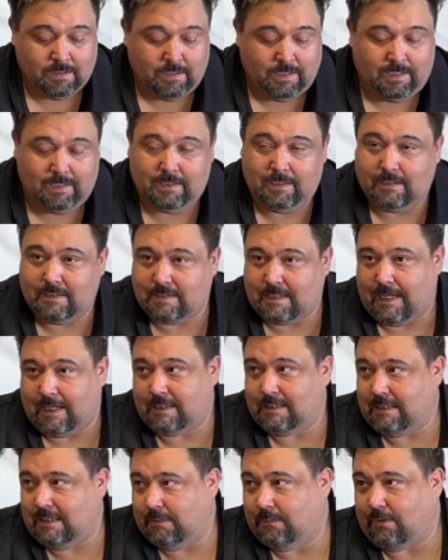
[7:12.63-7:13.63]
And the second
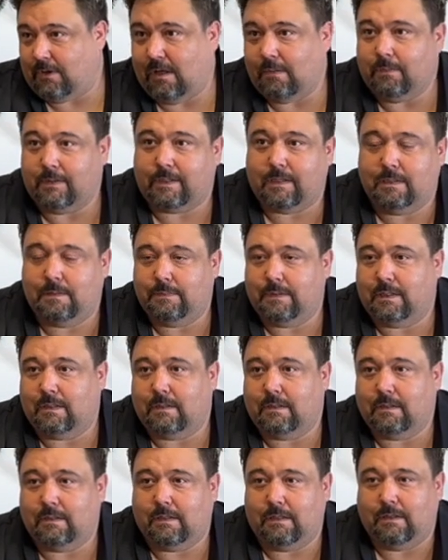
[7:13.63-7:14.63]
team probably could have
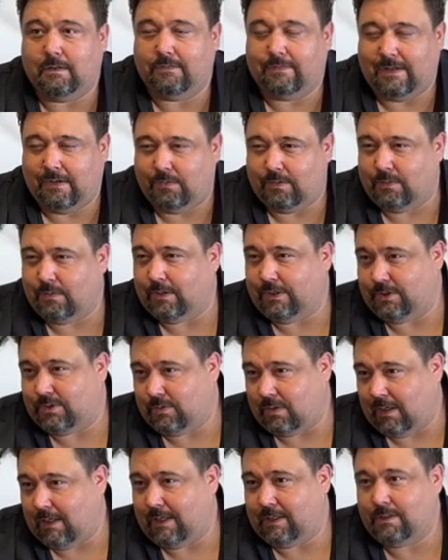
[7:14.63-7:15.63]
been, you know, if they were really
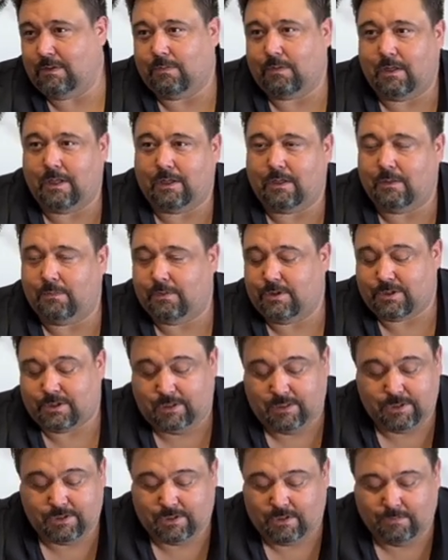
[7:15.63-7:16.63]
trying to, probably could have pushed
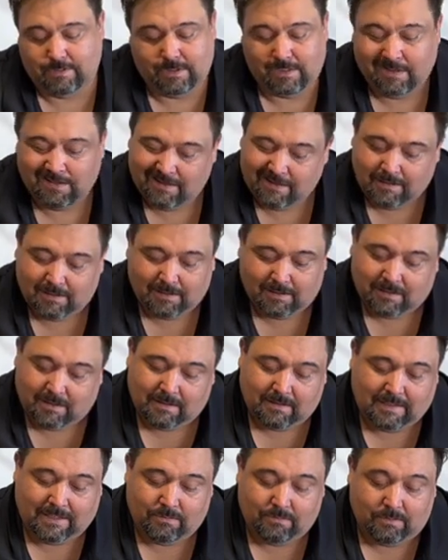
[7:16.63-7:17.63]
the issue. But
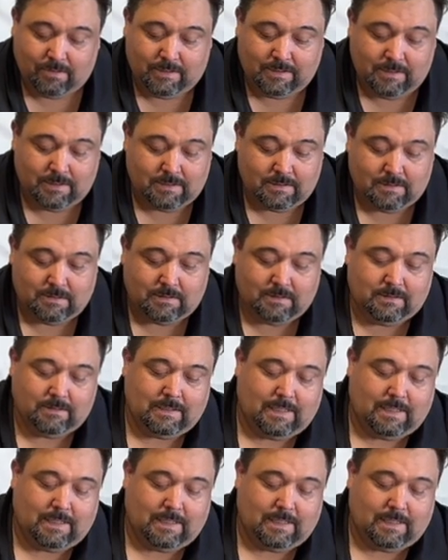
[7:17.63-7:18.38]
they really didn't.